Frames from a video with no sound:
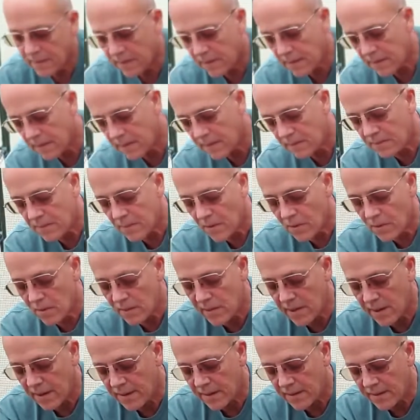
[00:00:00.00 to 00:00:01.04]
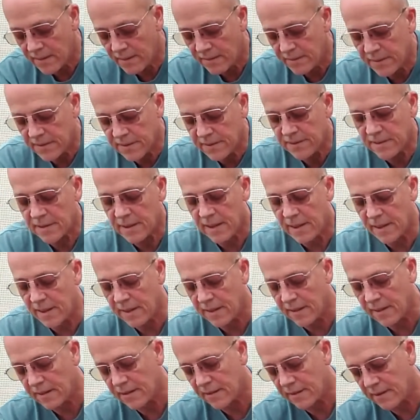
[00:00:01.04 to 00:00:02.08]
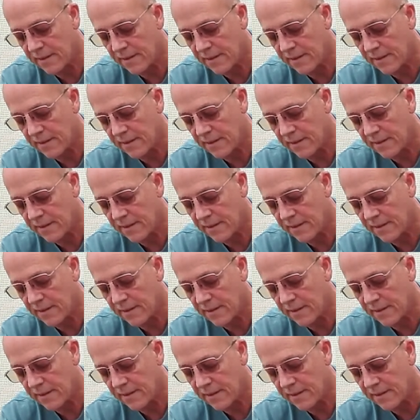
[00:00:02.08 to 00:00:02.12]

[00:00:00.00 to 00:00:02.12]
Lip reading: a little more around here on this side.